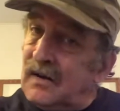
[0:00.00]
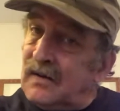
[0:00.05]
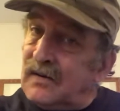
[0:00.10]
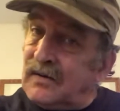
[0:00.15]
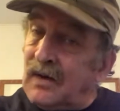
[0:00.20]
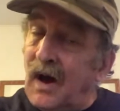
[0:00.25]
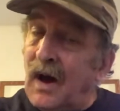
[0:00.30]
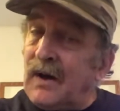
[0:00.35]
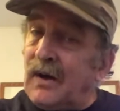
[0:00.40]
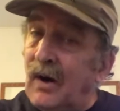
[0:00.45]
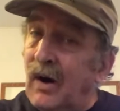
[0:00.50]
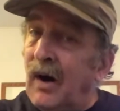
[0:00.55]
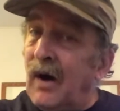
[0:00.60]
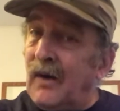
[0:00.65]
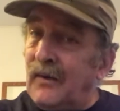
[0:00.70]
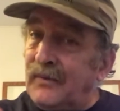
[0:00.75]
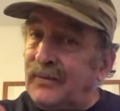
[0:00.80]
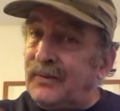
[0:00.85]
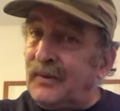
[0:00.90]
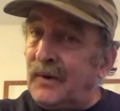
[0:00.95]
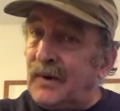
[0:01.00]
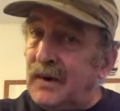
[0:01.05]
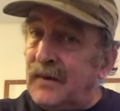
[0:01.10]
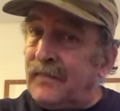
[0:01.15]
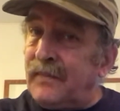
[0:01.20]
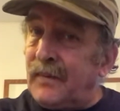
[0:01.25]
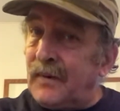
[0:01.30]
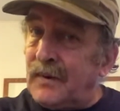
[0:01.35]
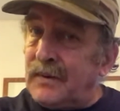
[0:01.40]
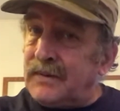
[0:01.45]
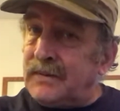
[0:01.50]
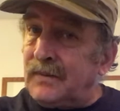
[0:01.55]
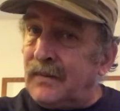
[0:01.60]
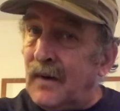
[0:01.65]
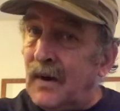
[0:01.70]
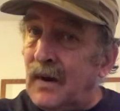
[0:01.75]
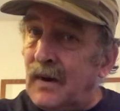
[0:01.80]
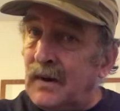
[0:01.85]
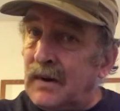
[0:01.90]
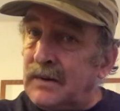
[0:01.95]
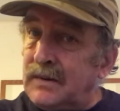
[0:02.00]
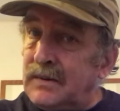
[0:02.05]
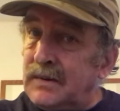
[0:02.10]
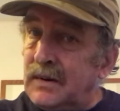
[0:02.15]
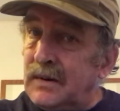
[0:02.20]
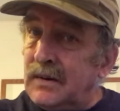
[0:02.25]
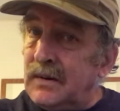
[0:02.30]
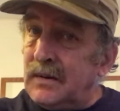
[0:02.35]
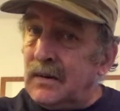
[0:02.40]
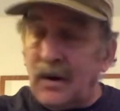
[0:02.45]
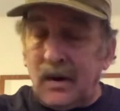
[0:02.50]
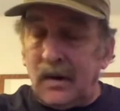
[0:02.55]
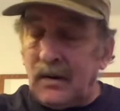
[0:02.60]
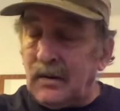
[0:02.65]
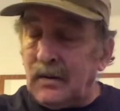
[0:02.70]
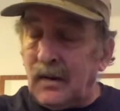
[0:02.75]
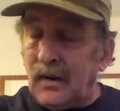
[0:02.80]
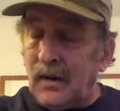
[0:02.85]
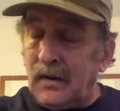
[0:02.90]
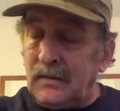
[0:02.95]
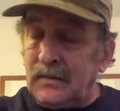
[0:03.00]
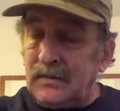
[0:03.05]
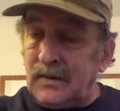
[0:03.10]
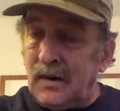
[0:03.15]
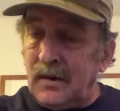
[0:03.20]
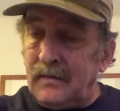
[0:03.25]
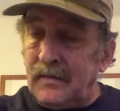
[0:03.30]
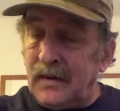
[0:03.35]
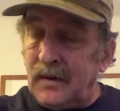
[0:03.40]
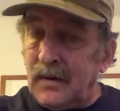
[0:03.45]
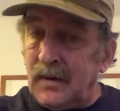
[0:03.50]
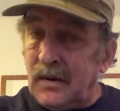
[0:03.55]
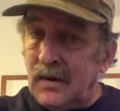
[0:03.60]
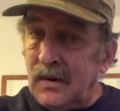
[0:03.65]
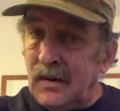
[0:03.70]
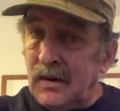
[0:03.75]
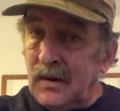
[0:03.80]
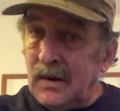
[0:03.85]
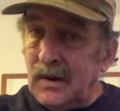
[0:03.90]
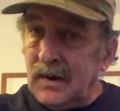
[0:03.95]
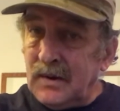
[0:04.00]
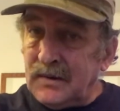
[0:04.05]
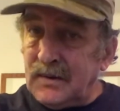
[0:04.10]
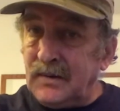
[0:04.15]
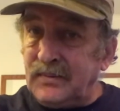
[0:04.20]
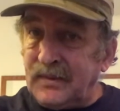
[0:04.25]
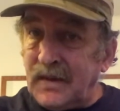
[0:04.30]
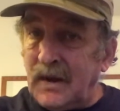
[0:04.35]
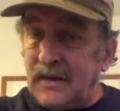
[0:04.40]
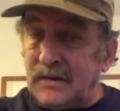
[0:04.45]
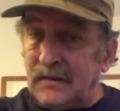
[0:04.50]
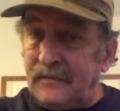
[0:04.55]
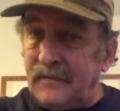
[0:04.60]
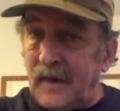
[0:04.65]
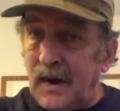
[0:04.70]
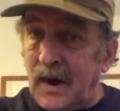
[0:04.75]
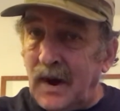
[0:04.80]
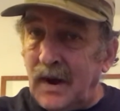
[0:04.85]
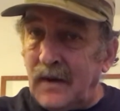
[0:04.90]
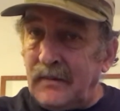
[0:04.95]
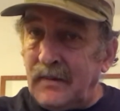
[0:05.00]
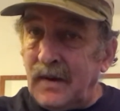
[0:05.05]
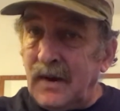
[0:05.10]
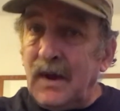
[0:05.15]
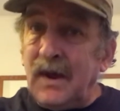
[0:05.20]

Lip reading: on 31st of August or October 2005.